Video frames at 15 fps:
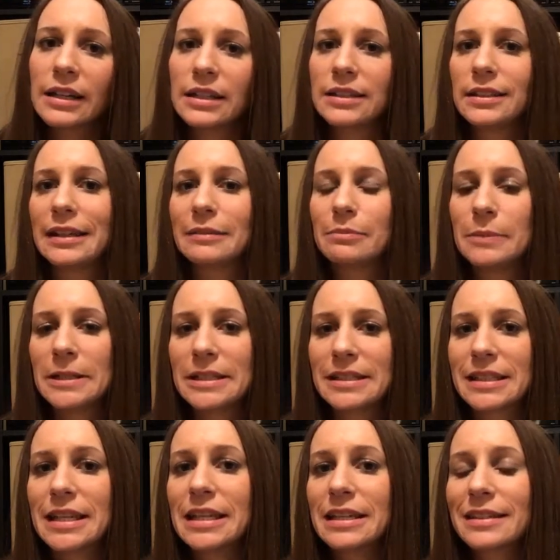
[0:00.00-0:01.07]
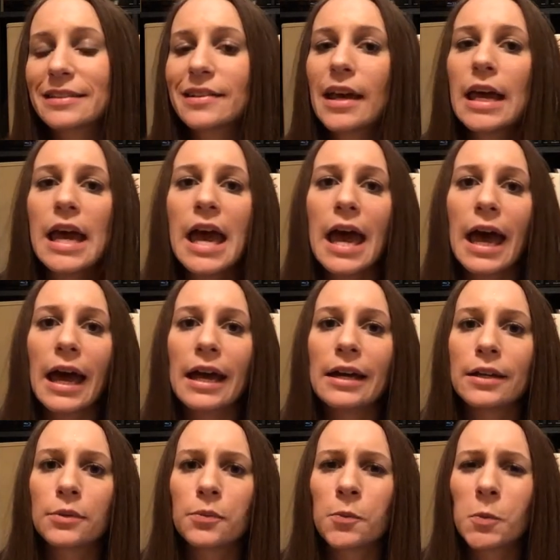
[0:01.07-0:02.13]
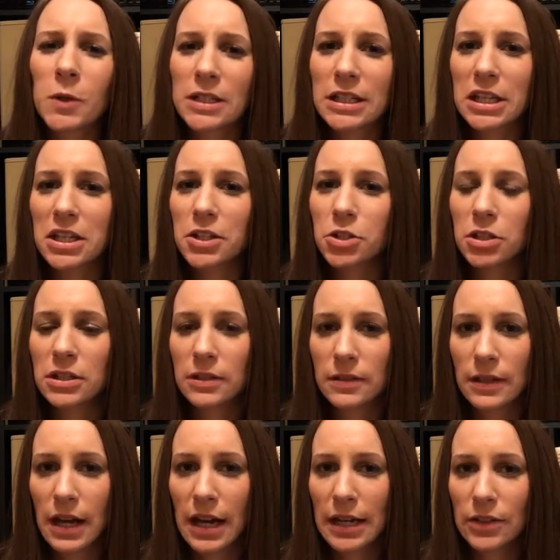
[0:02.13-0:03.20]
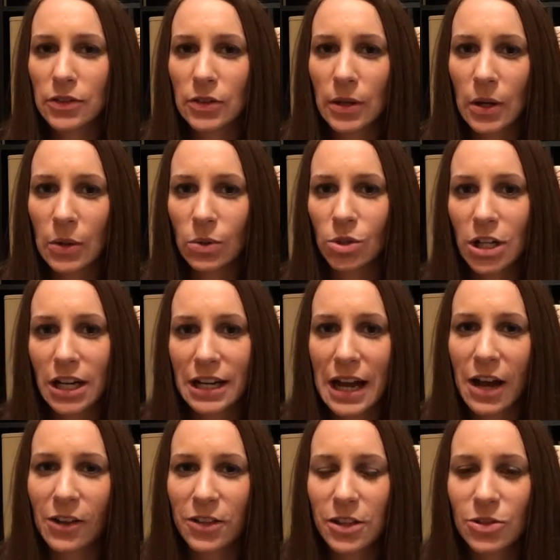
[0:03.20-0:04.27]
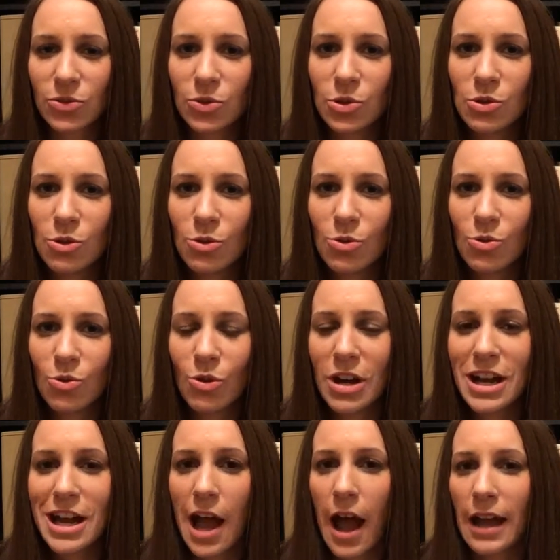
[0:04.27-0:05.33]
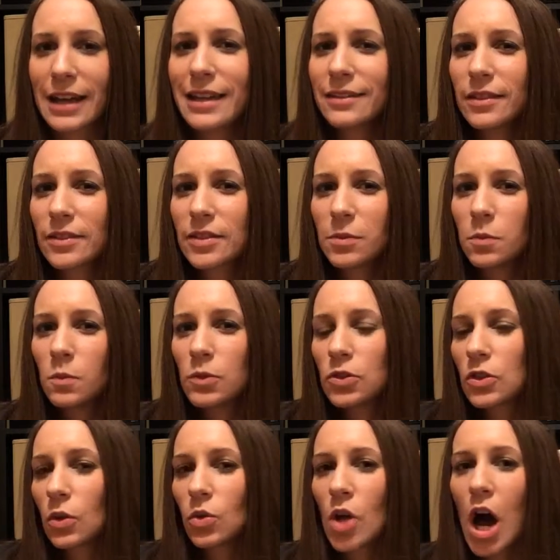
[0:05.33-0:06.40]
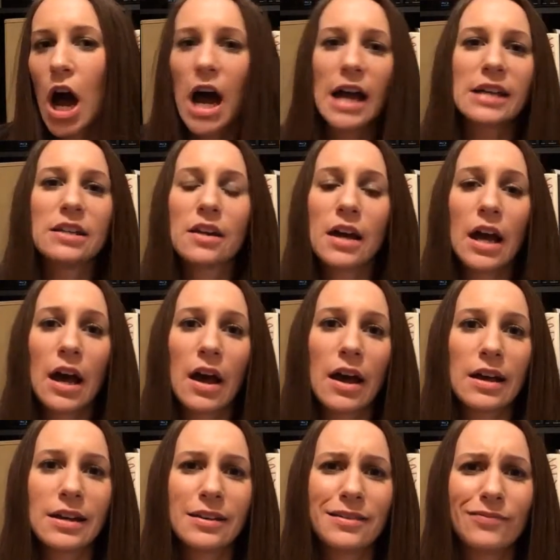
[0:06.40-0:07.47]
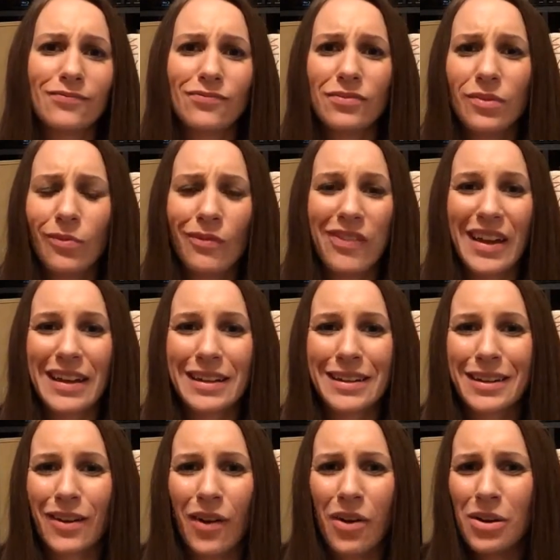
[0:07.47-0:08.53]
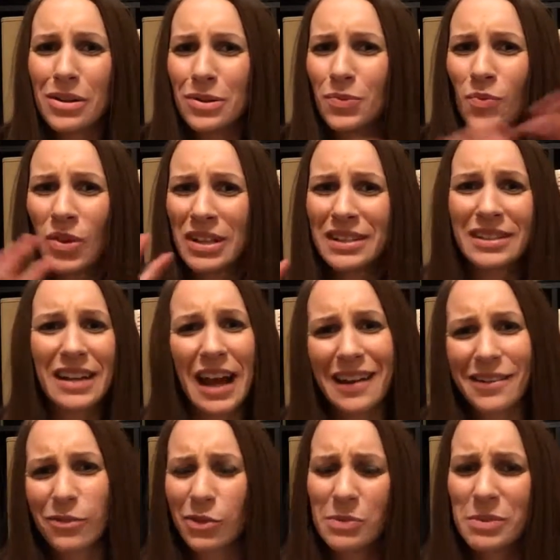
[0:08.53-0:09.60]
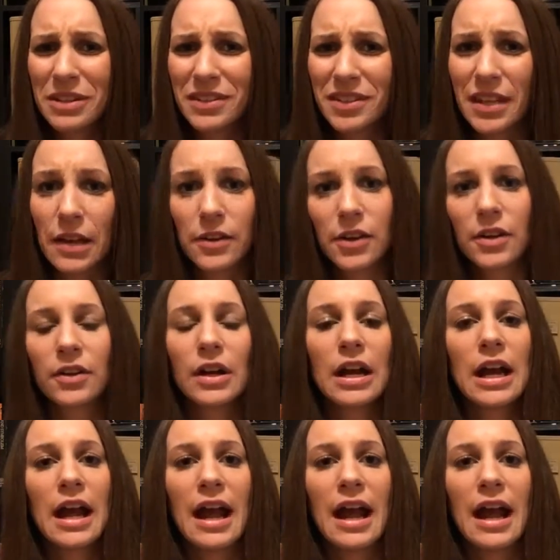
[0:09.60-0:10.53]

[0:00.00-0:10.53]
He's on business. And one day she decides to go check out this new, I guess it's a salon and like all-in-one kind of women's center.